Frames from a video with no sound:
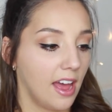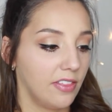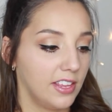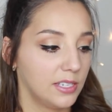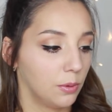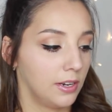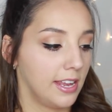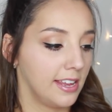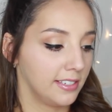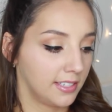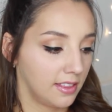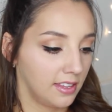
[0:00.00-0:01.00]
and this one
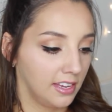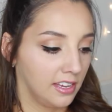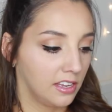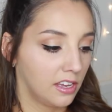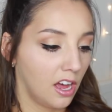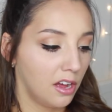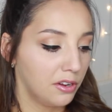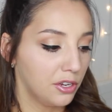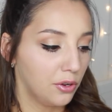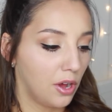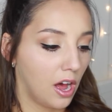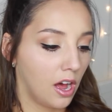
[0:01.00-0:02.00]
is the Curl
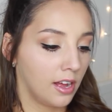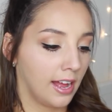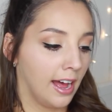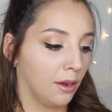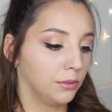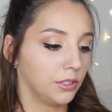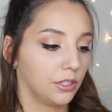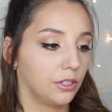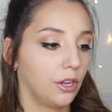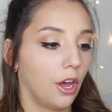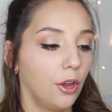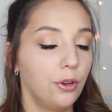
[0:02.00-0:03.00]
Your Heart Out
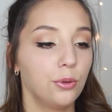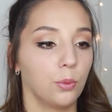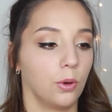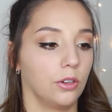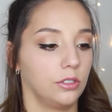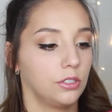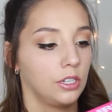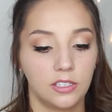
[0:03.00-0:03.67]
cone wand.